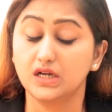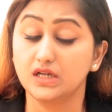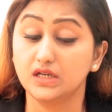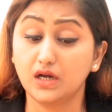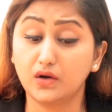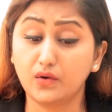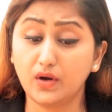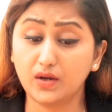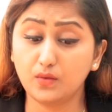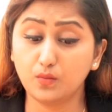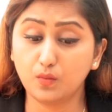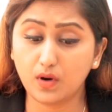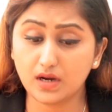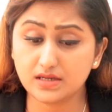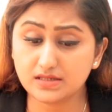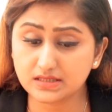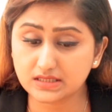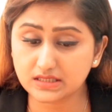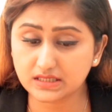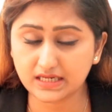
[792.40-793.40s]
Now I
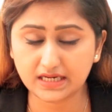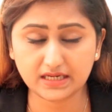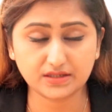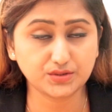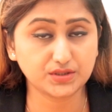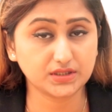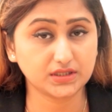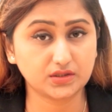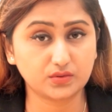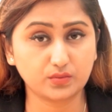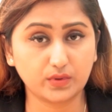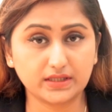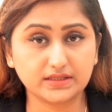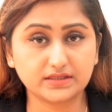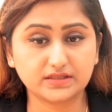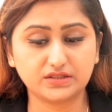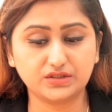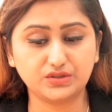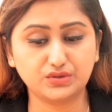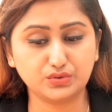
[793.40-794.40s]
once again
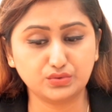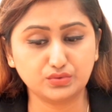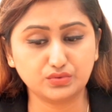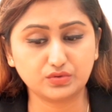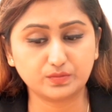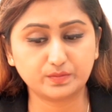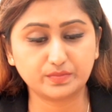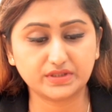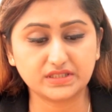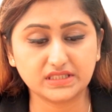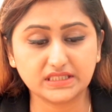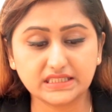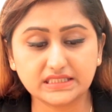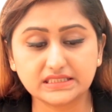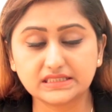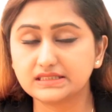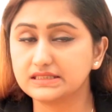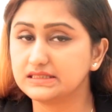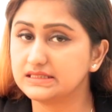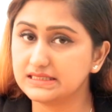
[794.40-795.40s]
request you to
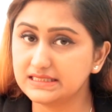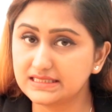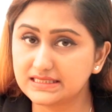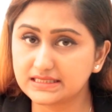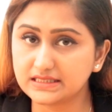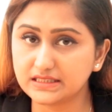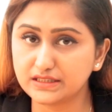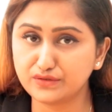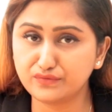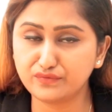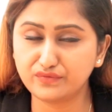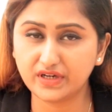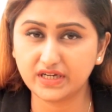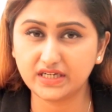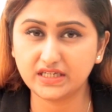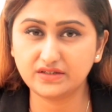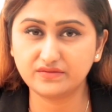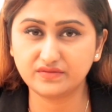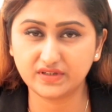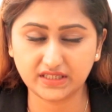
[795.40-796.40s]
please listen
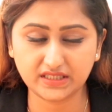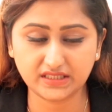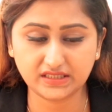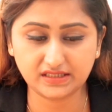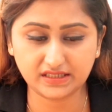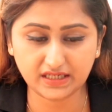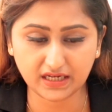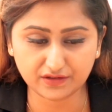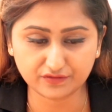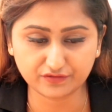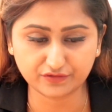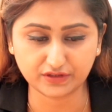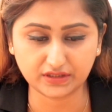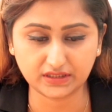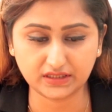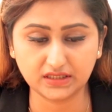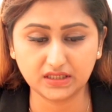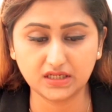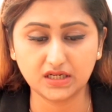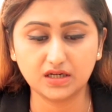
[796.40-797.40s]
very
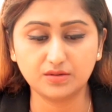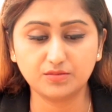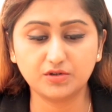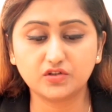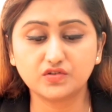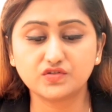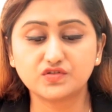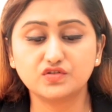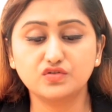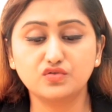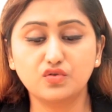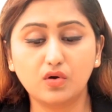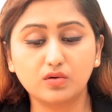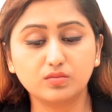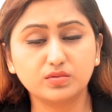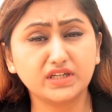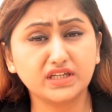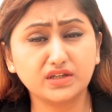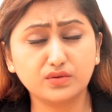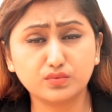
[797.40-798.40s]
carefully, because
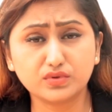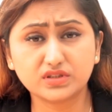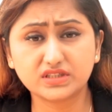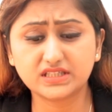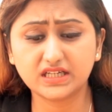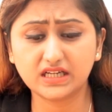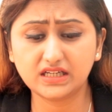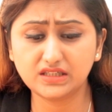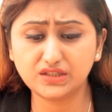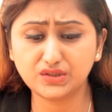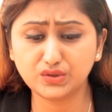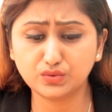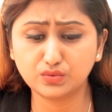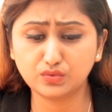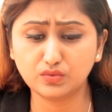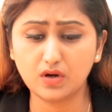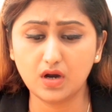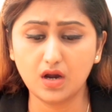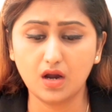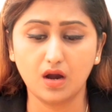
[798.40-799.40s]
nobody would tell
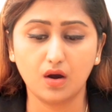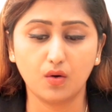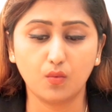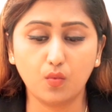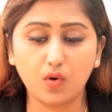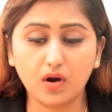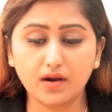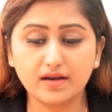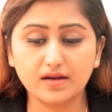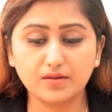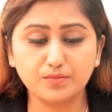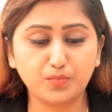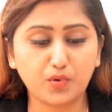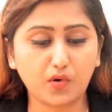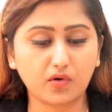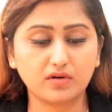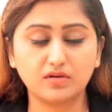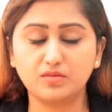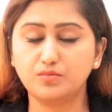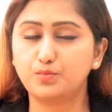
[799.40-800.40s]
you what
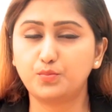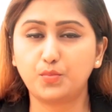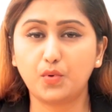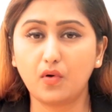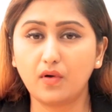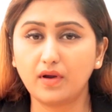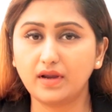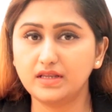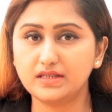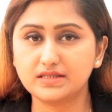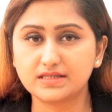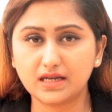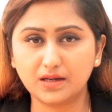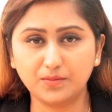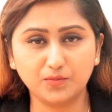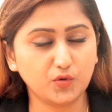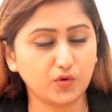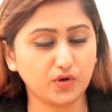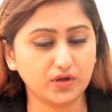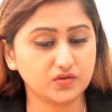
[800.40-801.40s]
important points I
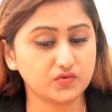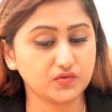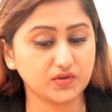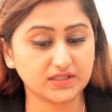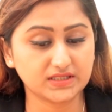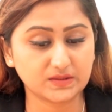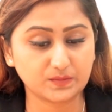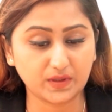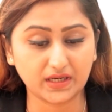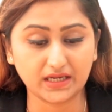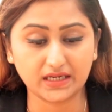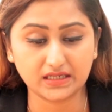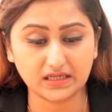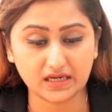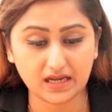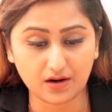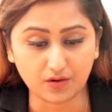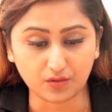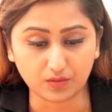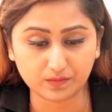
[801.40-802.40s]
am going to explain
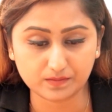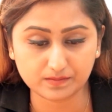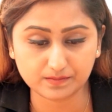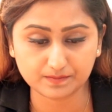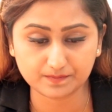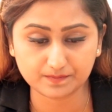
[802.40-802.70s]
now.